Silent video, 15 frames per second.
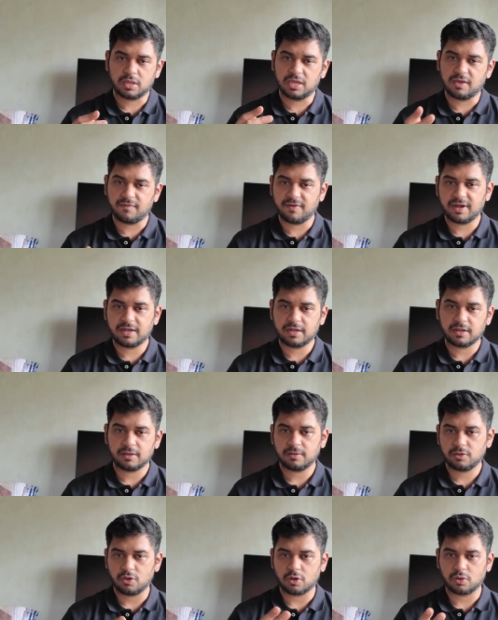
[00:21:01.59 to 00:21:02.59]
give it
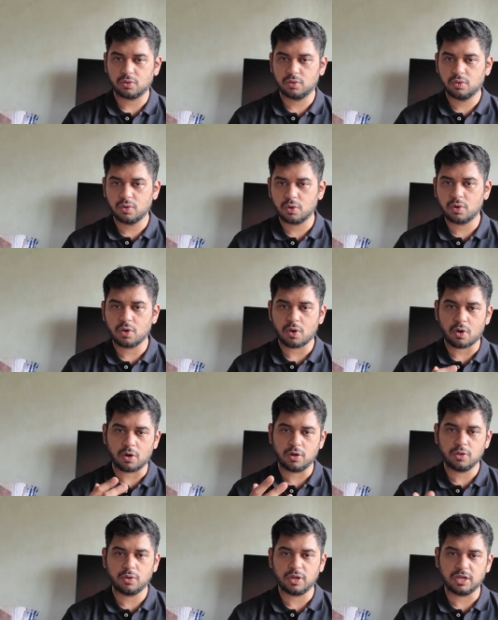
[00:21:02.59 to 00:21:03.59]
your good
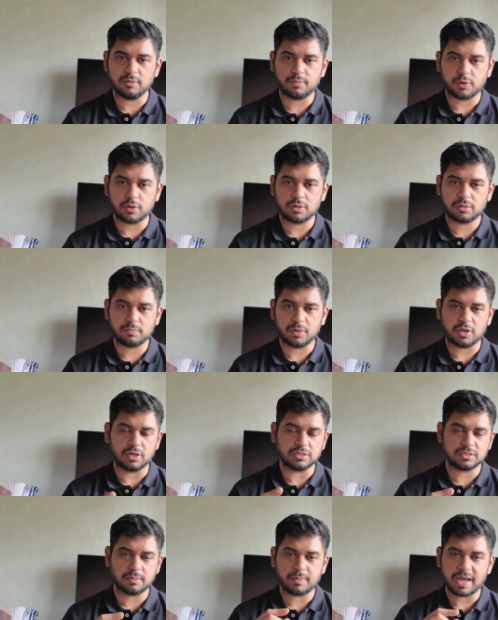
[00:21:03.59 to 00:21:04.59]
audio input,
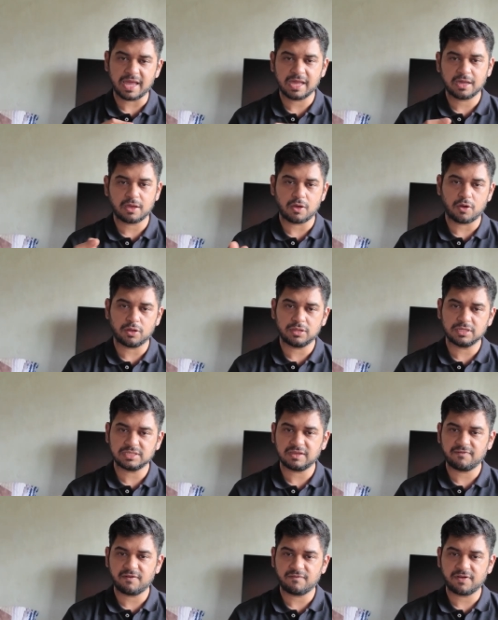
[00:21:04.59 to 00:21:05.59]
because the mic on the
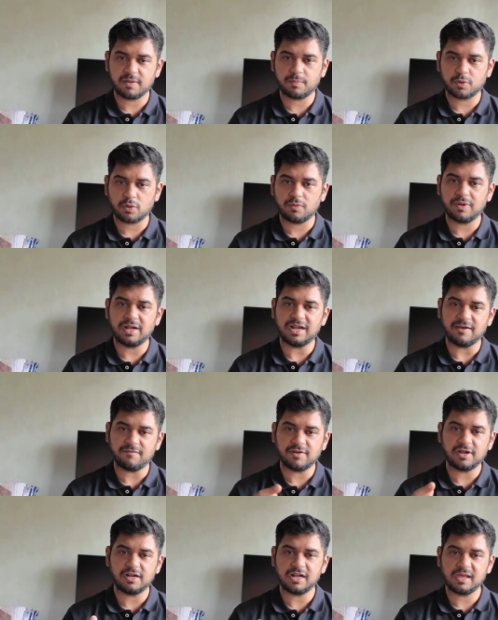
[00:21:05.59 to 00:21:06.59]
C50 Pro will
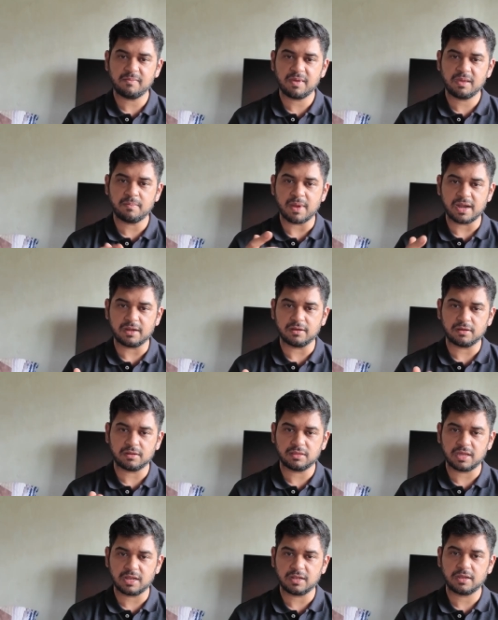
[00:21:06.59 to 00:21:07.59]
definitely be better
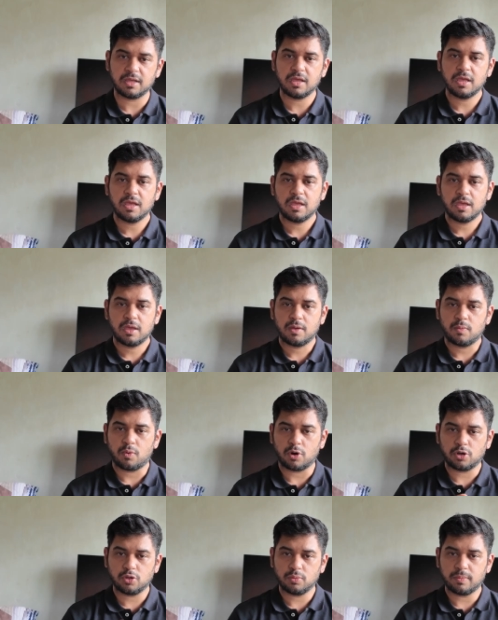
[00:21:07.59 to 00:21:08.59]
than
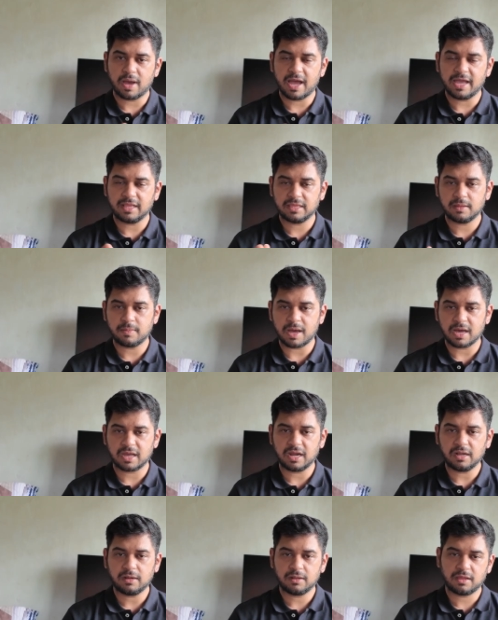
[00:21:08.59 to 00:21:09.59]
what you buy in the
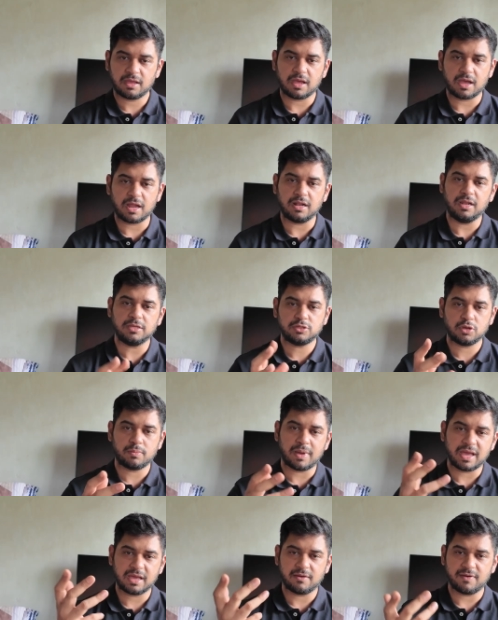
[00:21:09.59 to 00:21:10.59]
market, unless you're
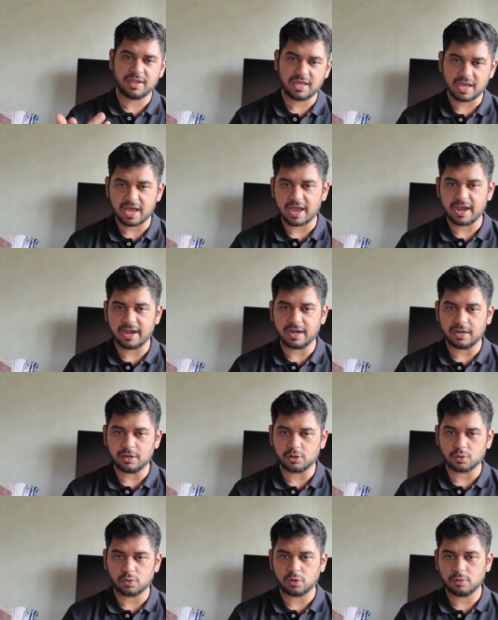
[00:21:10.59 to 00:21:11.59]
buying a very
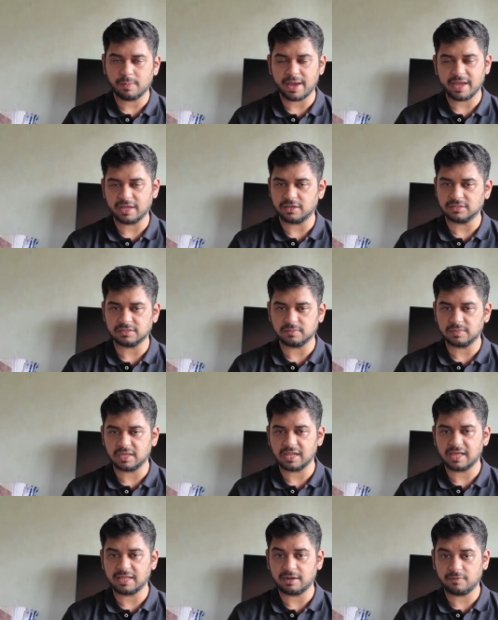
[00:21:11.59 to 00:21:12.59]
high-end Rode mic or
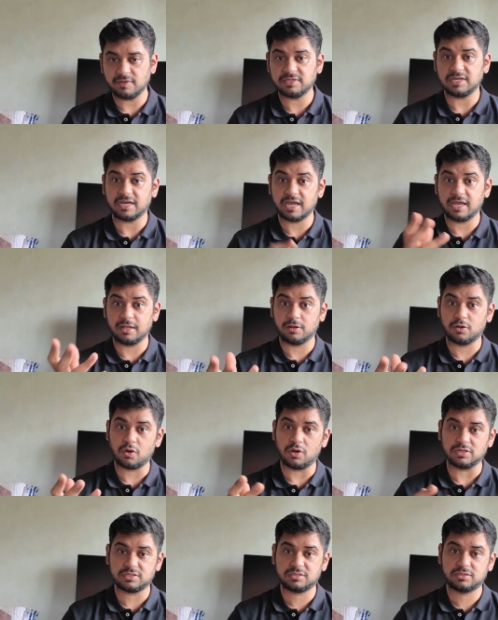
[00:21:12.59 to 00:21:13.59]
something like that, which again
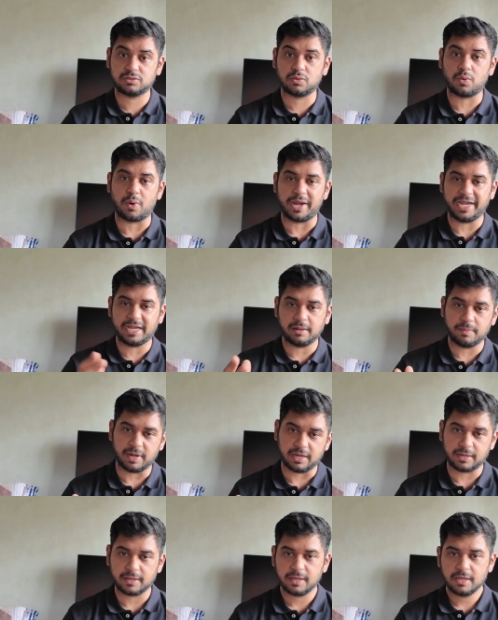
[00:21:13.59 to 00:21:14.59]
costs quite a
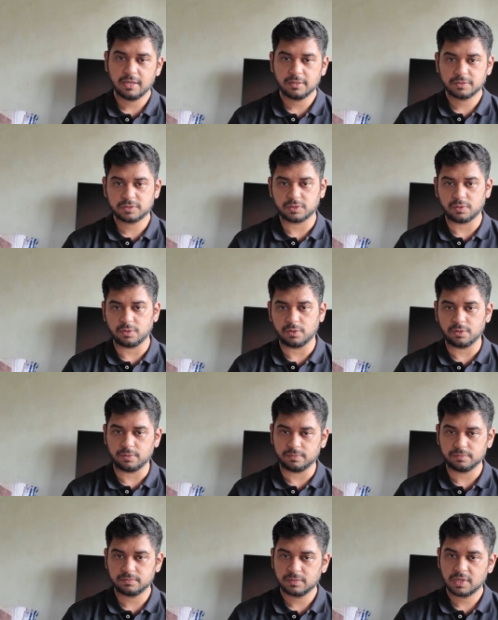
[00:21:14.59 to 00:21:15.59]
bit.
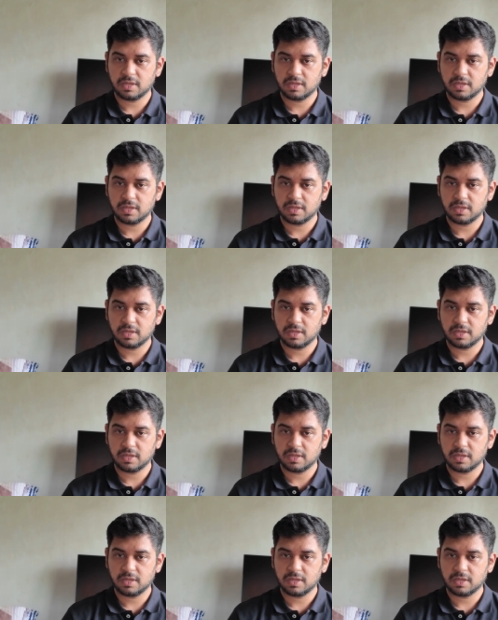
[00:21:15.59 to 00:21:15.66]
So